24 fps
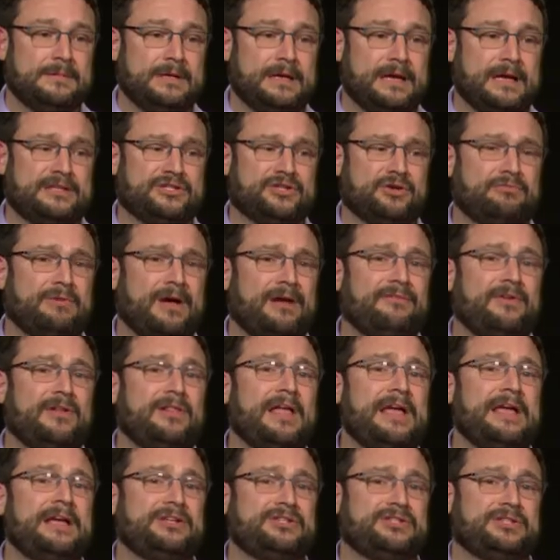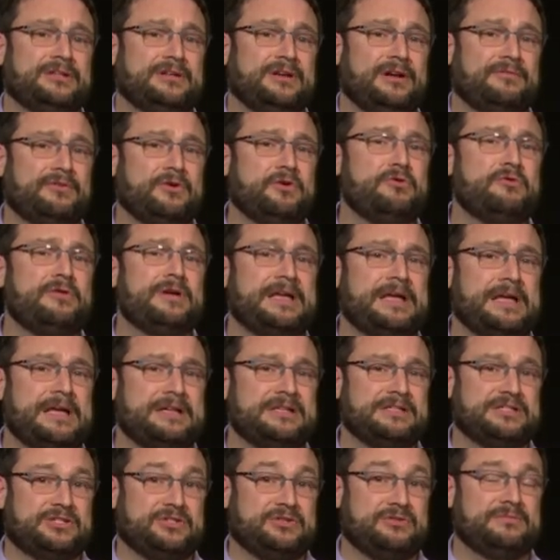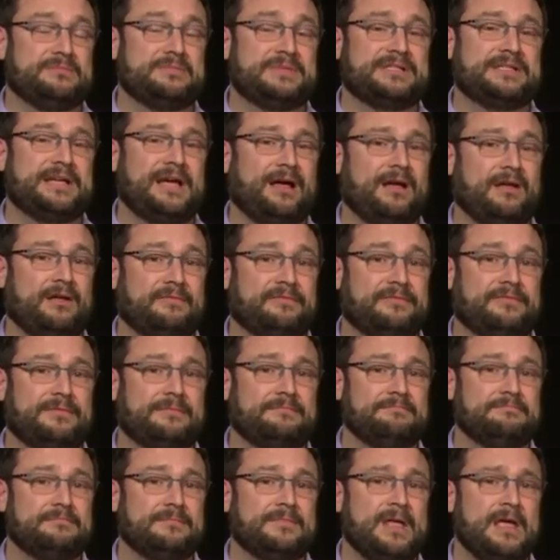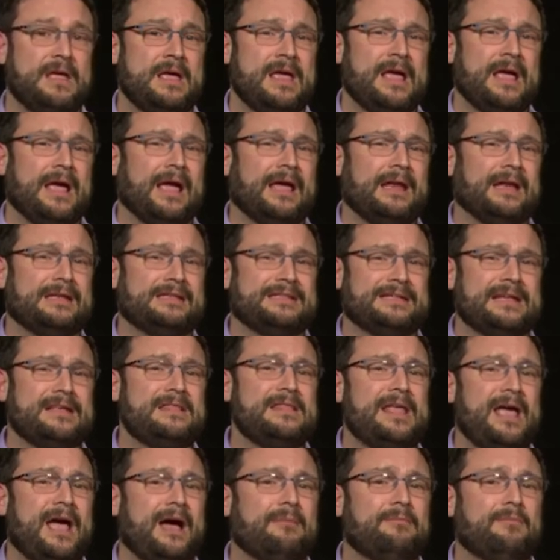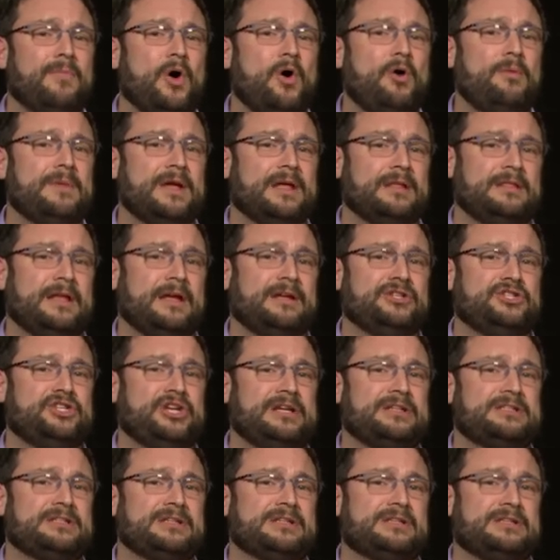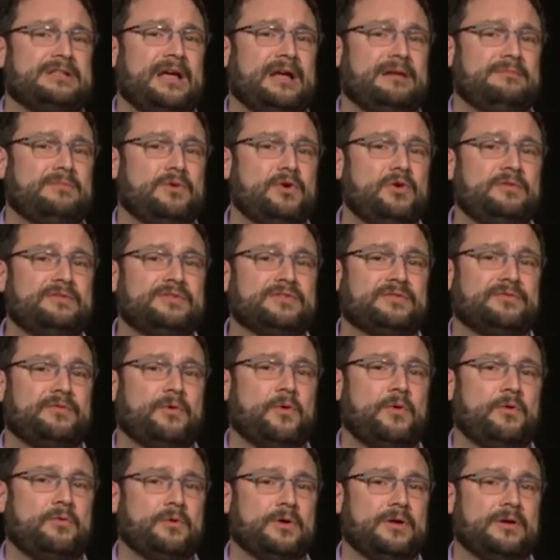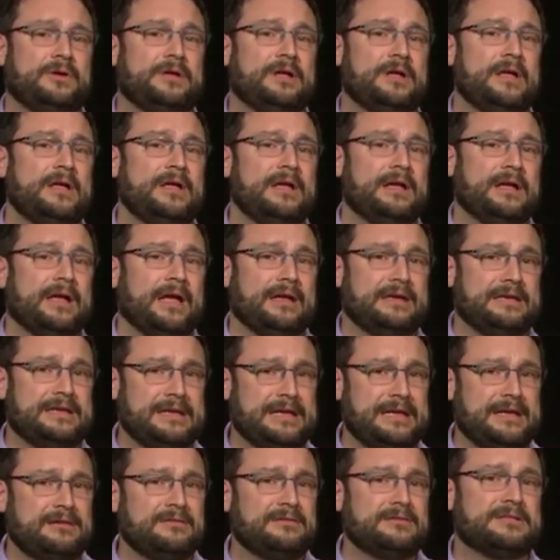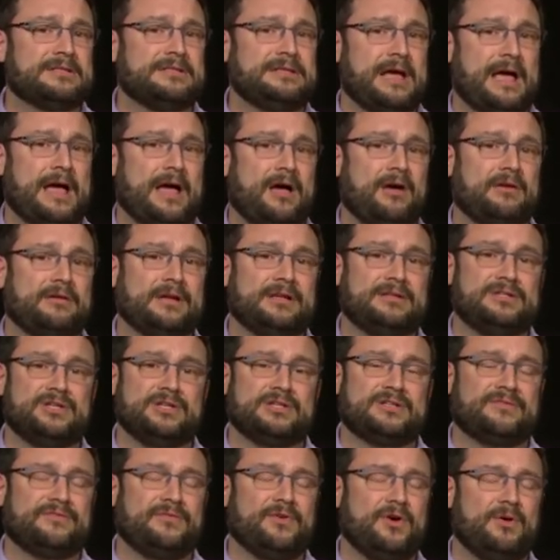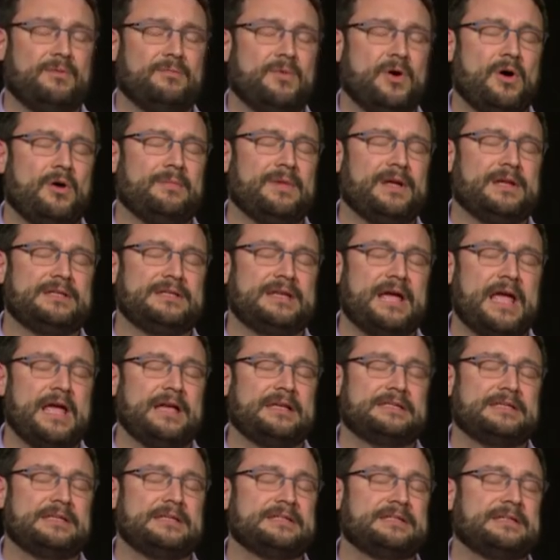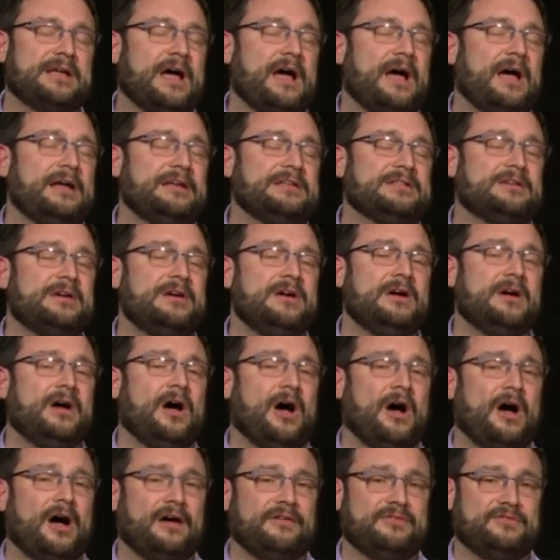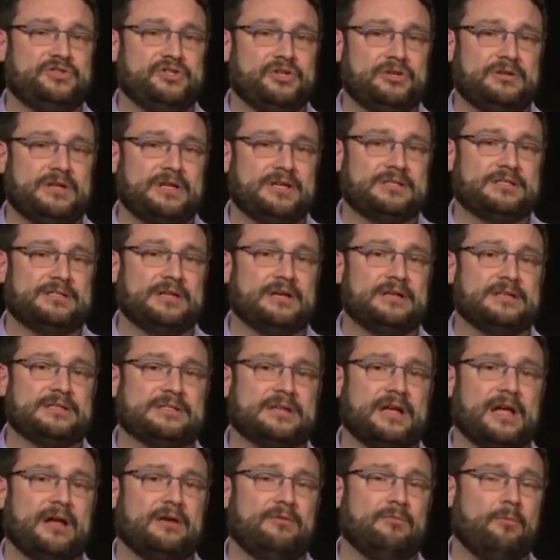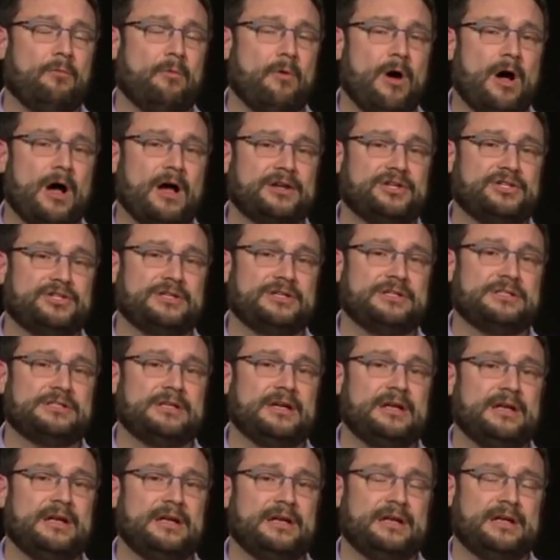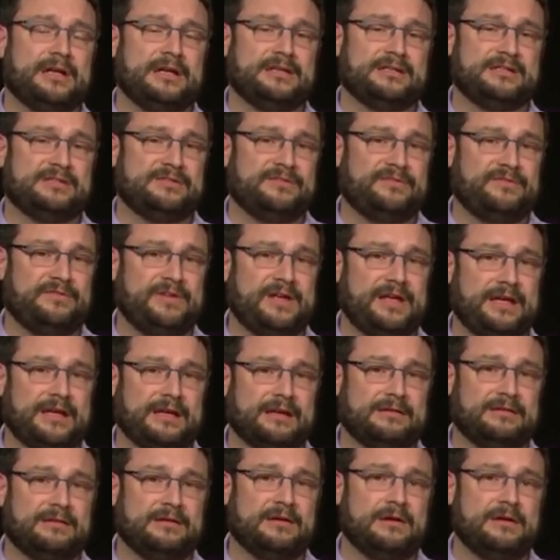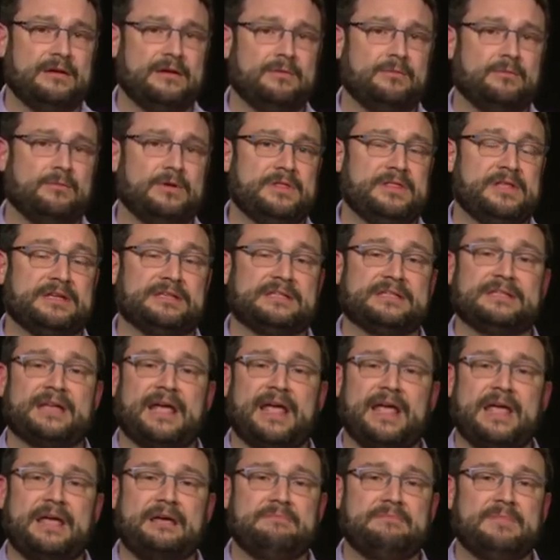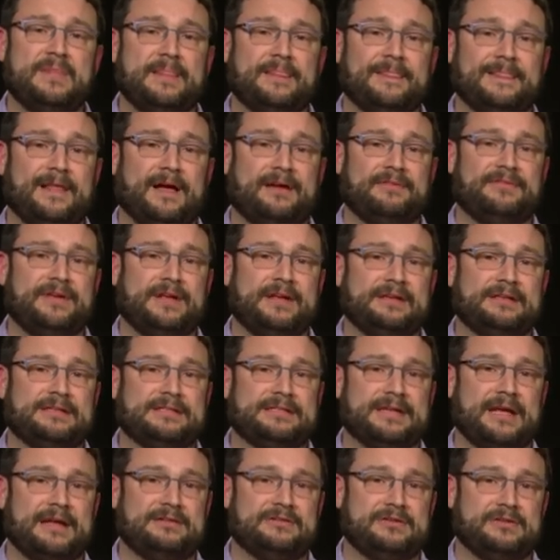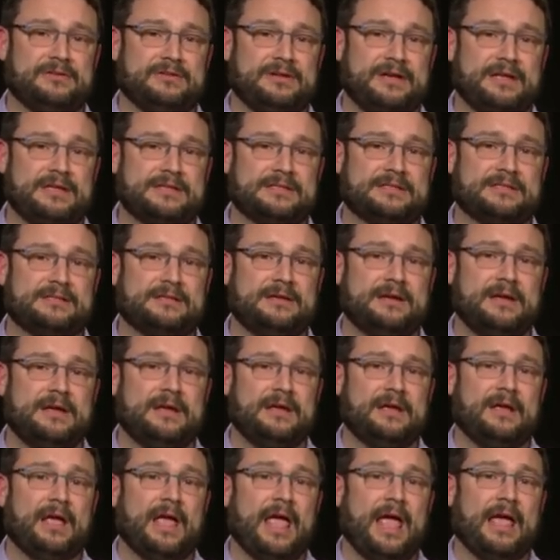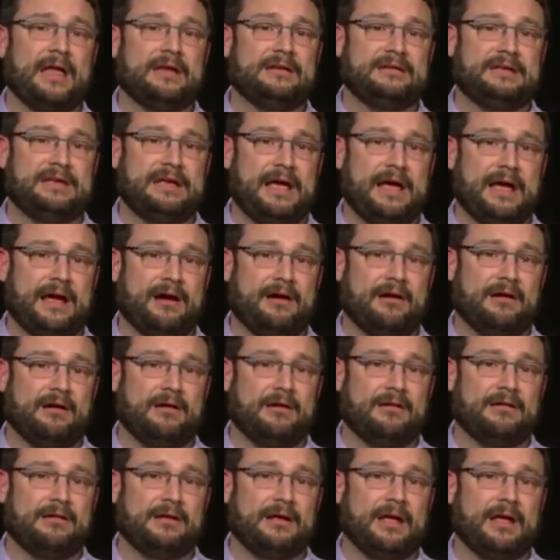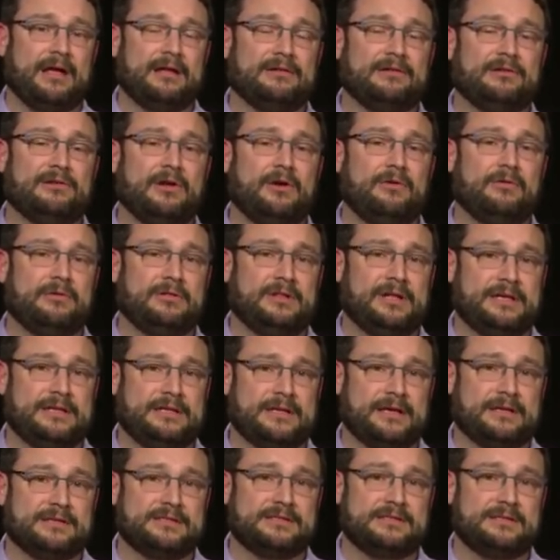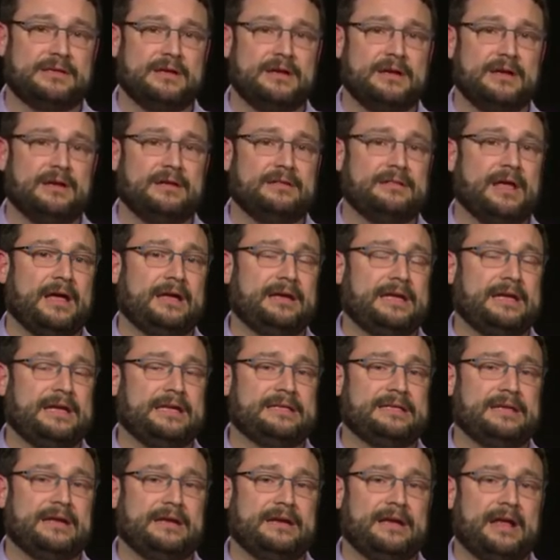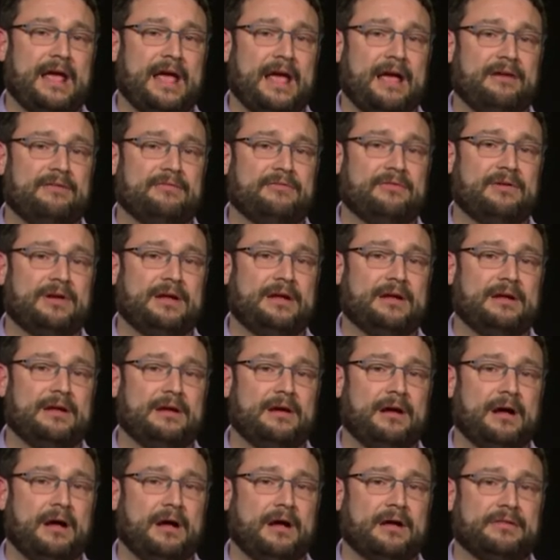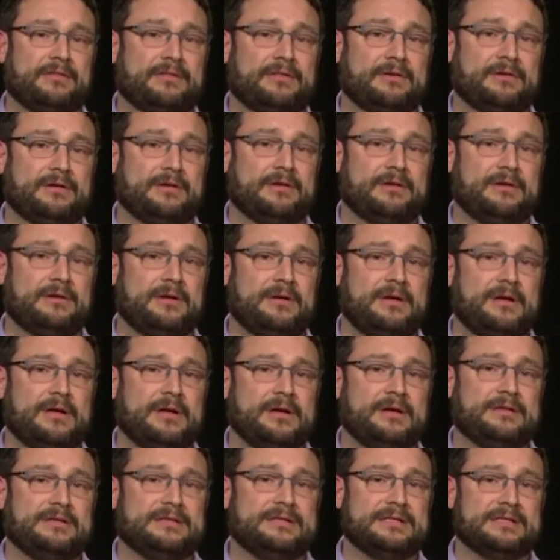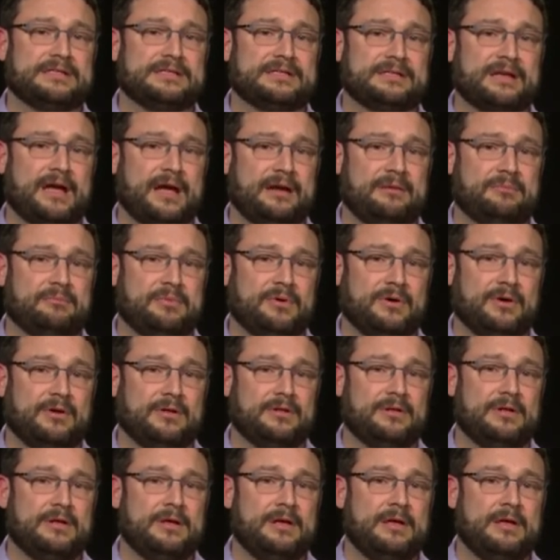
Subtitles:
It's a revelation of who he is to himself. And it's in that moment that Jesus then moves forward and kneels down and just for a moment takes his eyes off Judas's and washes his feet with the same loving tenderness and care and lowliness that he did every other disciple.